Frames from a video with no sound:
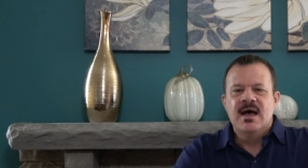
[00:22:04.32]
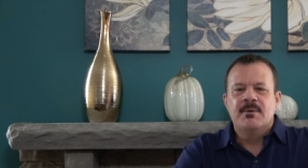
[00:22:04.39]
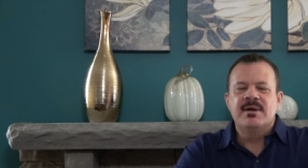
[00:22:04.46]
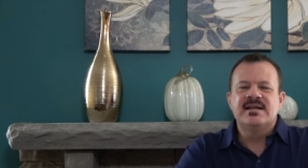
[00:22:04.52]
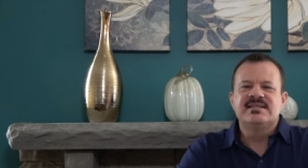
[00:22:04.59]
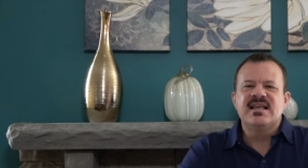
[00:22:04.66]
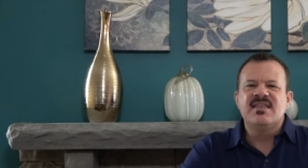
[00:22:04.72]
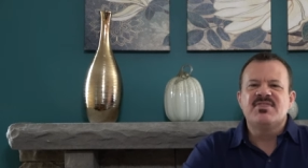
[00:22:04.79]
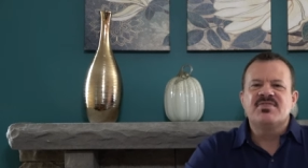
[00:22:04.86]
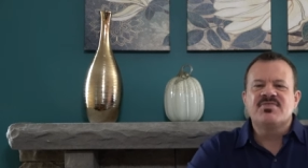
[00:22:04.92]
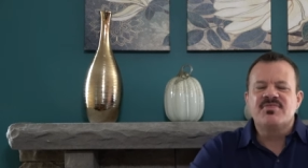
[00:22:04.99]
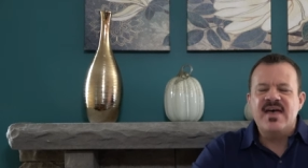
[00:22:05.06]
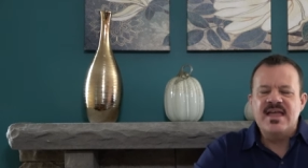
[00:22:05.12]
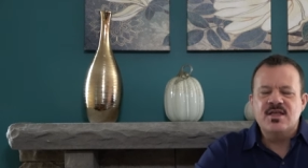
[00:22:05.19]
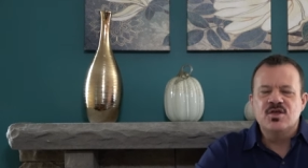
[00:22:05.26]
want to say
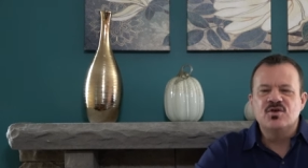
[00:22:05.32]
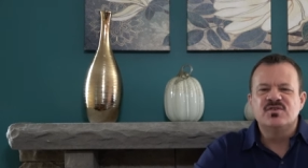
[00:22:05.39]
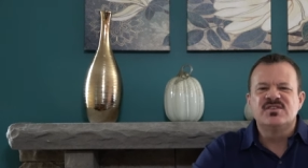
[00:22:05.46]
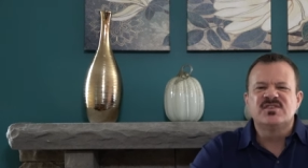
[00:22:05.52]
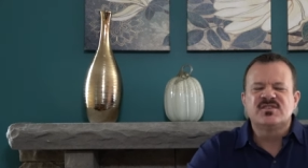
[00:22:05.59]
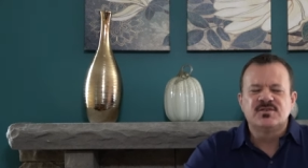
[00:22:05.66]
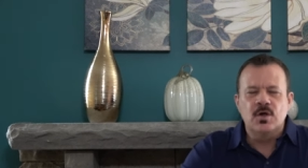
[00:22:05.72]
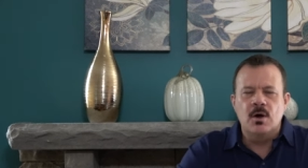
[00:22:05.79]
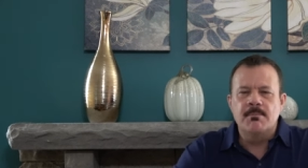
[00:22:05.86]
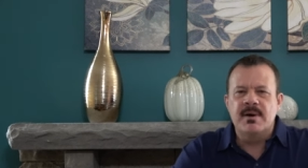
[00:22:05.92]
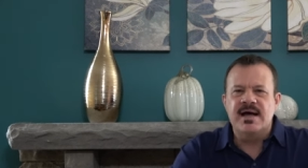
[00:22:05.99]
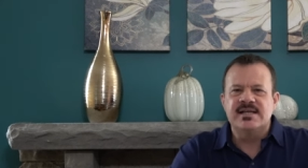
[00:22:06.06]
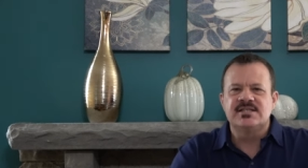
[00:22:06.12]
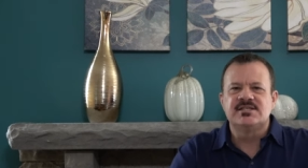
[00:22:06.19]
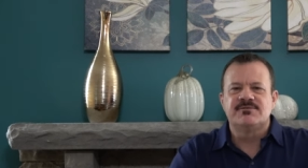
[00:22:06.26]
thank you so
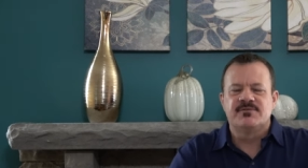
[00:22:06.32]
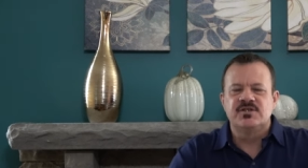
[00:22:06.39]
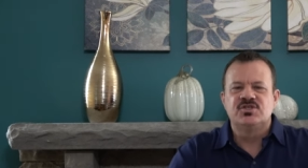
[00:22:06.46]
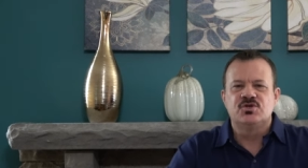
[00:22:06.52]
much for